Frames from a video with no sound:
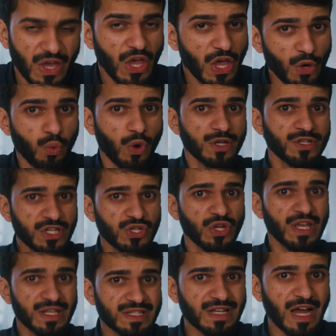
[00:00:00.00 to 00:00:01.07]
It wanted
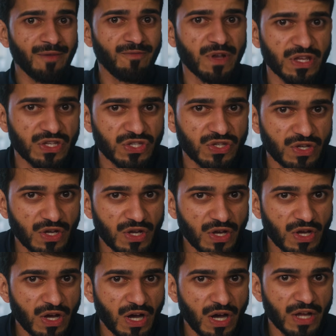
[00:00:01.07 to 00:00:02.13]
to establish
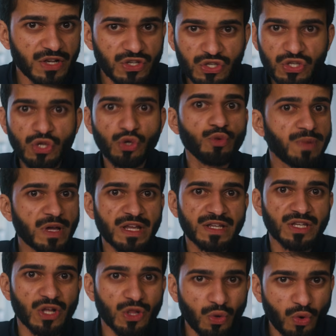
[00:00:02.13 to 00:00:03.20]
a new
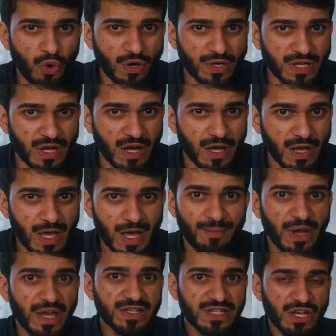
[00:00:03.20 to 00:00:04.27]
political order,
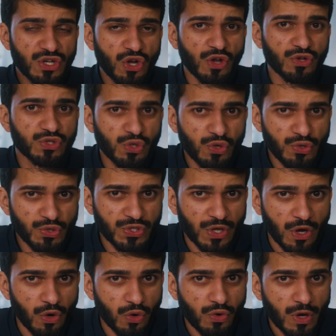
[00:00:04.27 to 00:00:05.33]
but it did not do
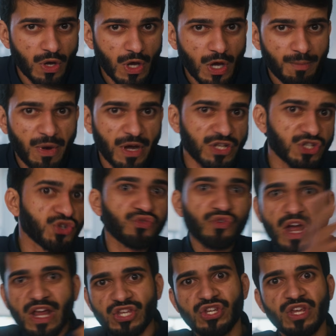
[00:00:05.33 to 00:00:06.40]
so by
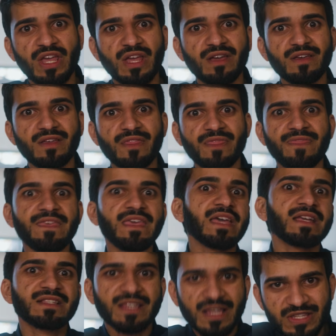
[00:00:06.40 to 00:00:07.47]
trashing the
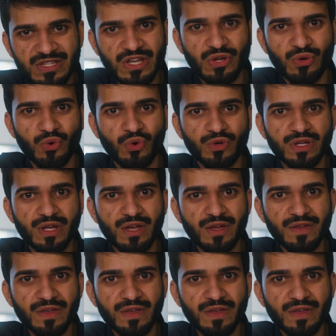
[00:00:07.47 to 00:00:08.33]
existing order.